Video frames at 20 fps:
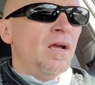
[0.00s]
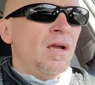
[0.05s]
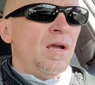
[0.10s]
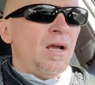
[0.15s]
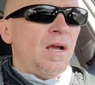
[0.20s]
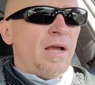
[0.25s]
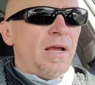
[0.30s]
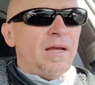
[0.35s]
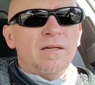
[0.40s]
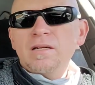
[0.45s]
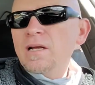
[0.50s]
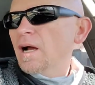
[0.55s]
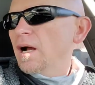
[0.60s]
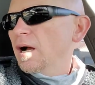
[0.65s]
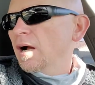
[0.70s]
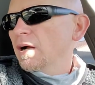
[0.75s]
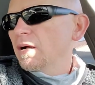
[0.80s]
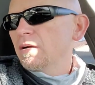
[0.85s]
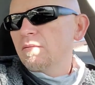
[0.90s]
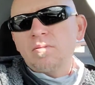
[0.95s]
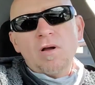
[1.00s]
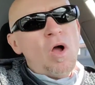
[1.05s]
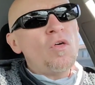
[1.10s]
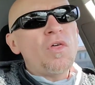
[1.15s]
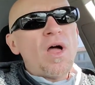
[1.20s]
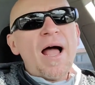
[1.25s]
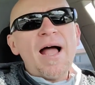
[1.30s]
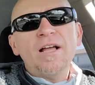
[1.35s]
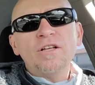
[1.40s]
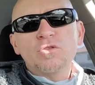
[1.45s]
and all the
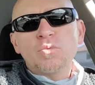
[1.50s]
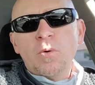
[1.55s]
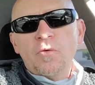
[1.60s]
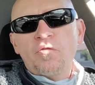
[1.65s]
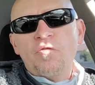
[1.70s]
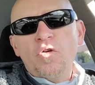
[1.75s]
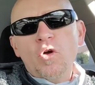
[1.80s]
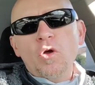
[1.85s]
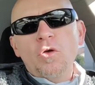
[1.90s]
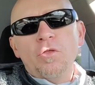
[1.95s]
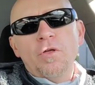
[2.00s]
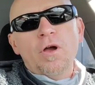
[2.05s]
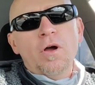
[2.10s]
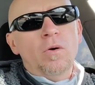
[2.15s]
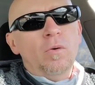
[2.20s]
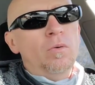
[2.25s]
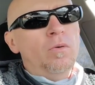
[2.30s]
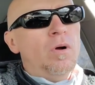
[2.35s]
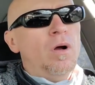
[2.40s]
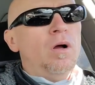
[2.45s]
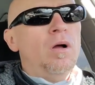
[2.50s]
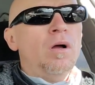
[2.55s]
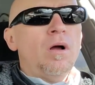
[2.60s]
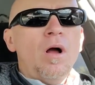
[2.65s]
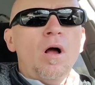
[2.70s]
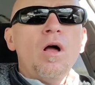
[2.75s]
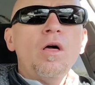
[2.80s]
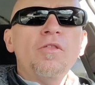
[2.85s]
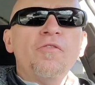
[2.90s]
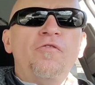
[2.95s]
aisles were full though.
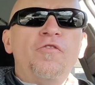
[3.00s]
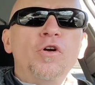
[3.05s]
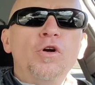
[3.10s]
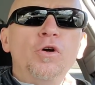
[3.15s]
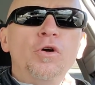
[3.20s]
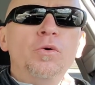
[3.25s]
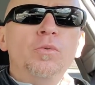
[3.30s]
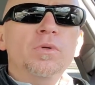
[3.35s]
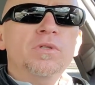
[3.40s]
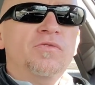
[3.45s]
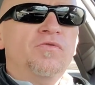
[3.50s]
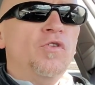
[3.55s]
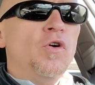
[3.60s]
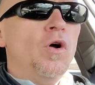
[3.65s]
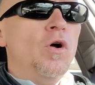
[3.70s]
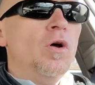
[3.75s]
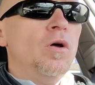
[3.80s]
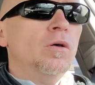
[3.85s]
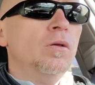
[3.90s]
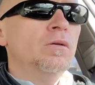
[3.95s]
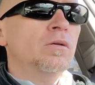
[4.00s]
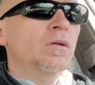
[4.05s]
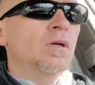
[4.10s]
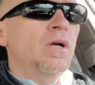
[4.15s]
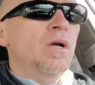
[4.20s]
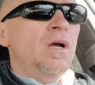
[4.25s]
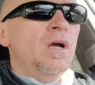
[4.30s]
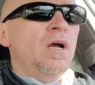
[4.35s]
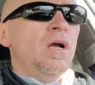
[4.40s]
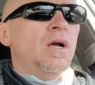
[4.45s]
All the food was full.
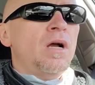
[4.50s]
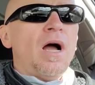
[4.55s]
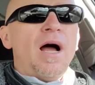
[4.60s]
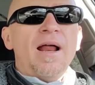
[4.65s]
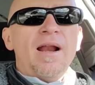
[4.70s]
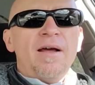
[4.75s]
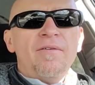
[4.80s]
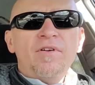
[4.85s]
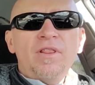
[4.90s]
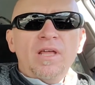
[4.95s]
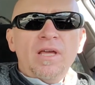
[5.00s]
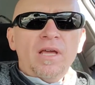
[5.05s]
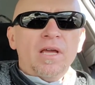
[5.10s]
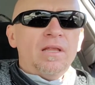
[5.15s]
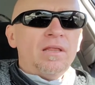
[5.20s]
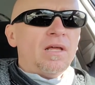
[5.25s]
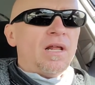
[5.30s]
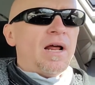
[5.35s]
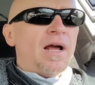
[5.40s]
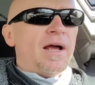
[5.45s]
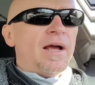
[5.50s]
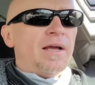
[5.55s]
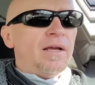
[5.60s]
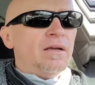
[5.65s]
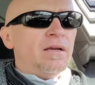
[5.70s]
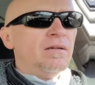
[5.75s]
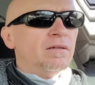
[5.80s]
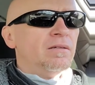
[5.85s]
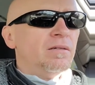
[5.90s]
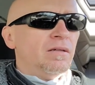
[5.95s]
Got everything that I
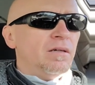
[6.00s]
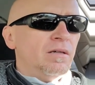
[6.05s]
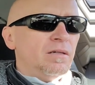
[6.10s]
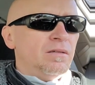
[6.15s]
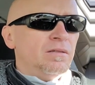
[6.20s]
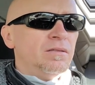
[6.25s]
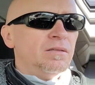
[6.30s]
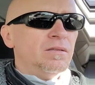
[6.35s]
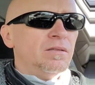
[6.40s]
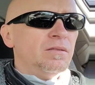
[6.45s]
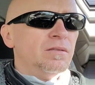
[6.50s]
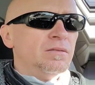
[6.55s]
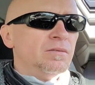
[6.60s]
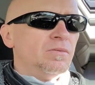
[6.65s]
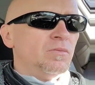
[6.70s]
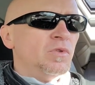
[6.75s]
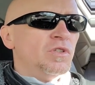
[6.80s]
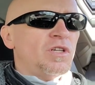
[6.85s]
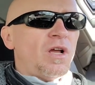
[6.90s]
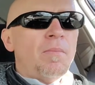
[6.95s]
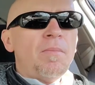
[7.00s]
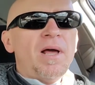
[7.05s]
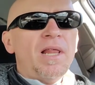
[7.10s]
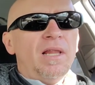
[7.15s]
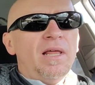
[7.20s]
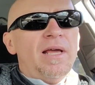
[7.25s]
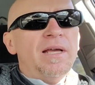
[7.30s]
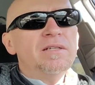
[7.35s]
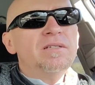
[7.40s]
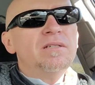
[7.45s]
was on my
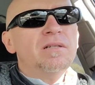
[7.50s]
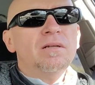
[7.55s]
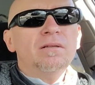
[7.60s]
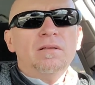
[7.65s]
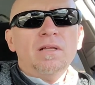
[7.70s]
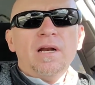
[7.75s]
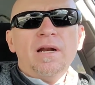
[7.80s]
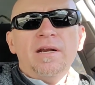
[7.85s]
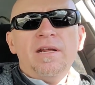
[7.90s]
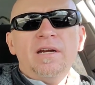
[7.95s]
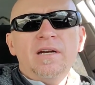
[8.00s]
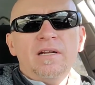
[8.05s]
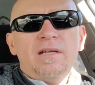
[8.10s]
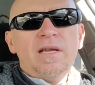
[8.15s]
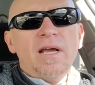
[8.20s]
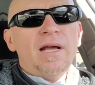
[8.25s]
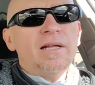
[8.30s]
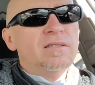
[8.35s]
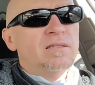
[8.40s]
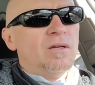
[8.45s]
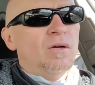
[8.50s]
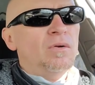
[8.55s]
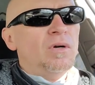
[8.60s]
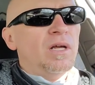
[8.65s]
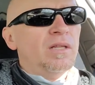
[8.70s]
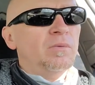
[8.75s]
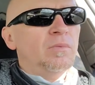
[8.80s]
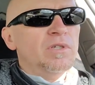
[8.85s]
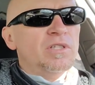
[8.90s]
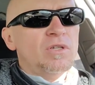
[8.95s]
list that I needed to get, so
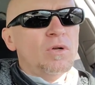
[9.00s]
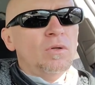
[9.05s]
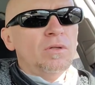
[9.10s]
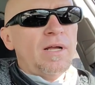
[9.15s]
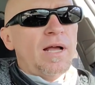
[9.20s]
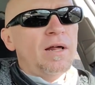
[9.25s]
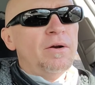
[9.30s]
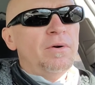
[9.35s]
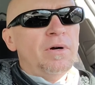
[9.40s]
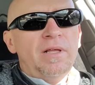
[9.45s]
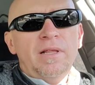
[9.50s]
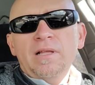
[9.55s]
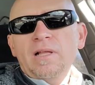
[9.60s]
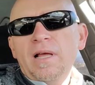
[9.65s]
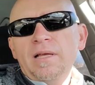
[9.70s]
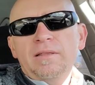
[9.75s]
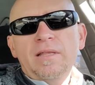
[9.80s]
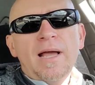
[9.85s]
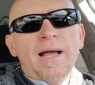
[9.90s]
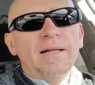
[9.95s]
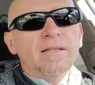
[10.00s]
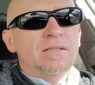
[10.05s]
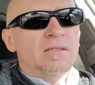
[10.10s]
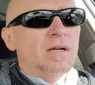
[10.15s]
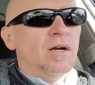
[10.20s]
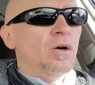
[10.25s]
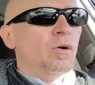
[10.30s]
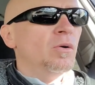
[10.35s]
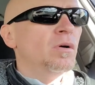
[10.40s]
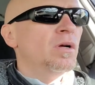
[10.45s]
nothing was sold out or anything like that.
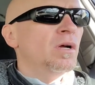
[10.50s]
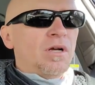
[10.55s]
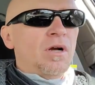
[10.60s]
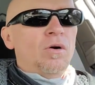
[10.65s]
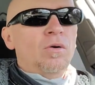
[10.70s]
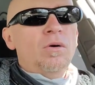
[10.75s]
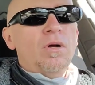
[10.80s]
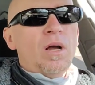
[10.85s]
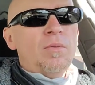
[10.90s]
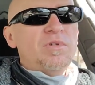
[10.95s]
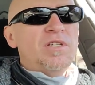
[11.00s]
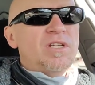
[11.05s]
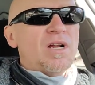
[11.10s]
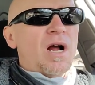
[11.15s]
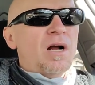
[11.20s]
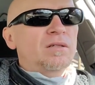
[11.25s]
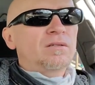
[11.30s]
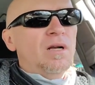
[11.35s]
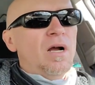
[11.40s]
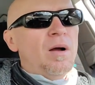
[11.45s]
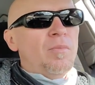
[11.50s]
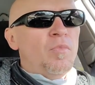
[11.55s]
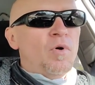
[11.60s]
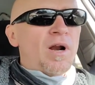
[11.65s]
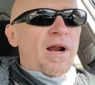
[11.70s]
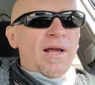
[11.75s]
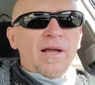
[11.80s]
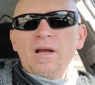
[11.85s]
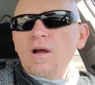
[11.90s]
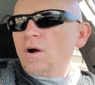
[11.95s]
So I'm stocked up. When
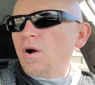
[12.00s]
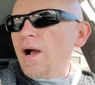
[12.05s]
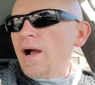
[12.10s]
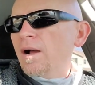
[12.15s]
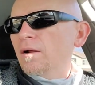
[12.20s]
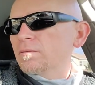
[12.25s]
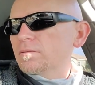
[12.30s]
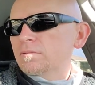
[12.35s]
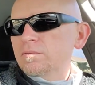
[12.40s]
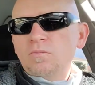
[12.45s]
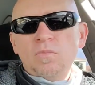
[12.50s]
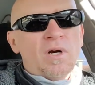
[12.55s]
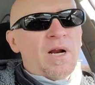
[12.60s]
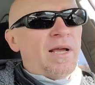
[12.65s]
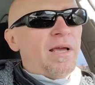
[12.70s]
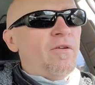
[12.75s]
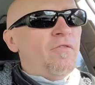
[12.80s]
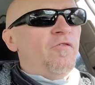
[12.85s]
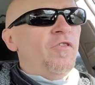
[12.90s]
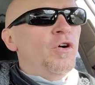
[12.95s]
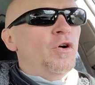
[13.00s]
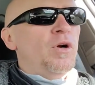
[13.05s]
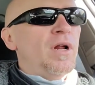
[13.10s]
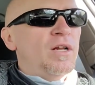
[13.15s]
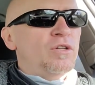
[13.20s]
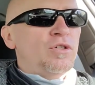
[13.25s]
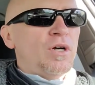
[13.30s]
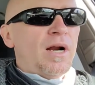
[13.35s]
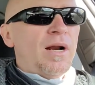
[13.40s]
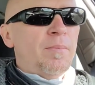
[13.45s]
I go out, when I get food, I
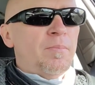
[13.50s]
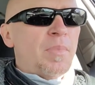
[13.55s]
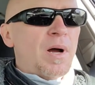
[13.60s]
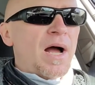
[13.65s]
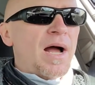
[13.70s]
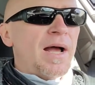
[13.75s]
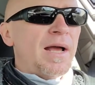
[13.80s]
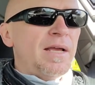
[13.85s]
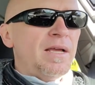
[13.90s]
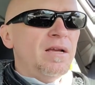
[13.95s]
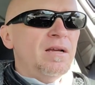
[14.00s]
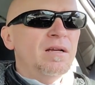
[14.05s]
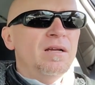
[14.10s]
try to buy